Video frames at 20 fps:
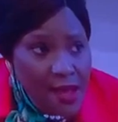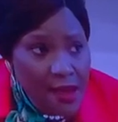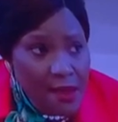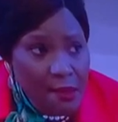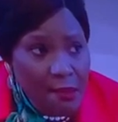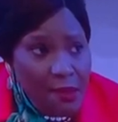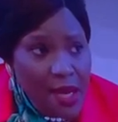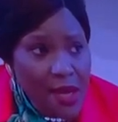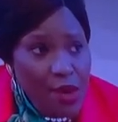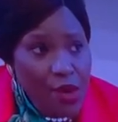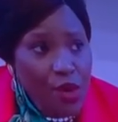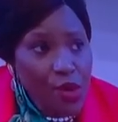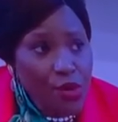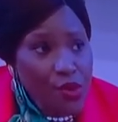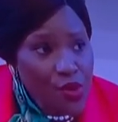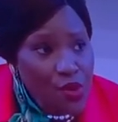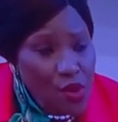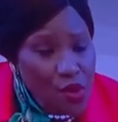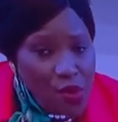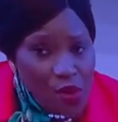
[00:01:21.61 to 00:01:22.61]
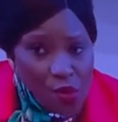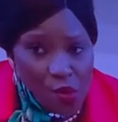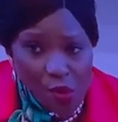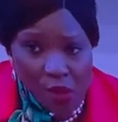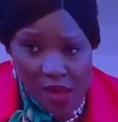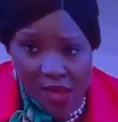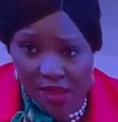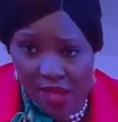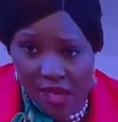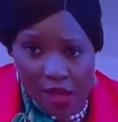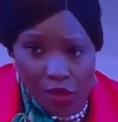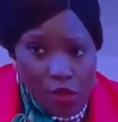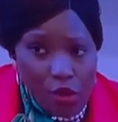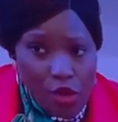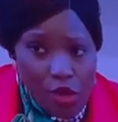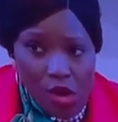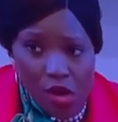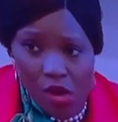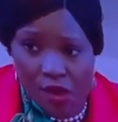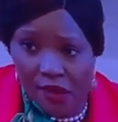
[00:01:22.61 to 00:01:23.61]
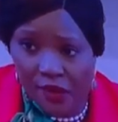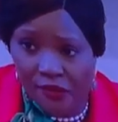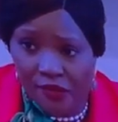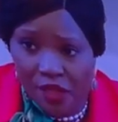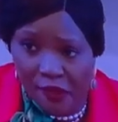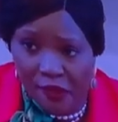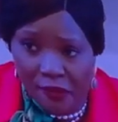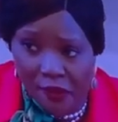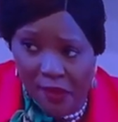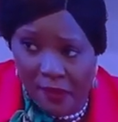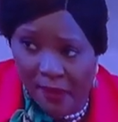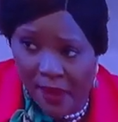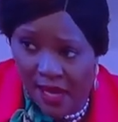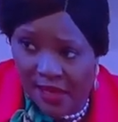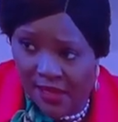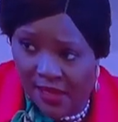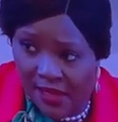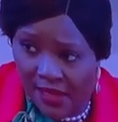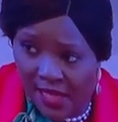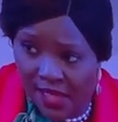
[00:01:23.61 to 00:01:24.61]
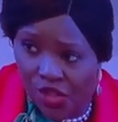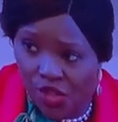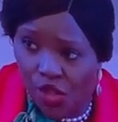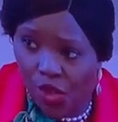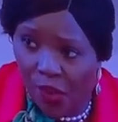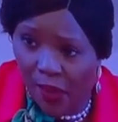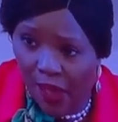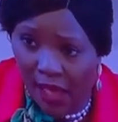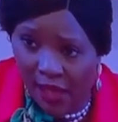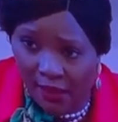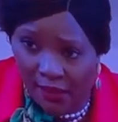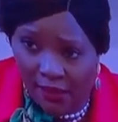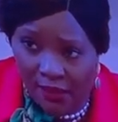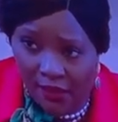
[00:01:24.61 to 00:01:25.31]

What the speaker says: but also the work that a lot of different partners are doing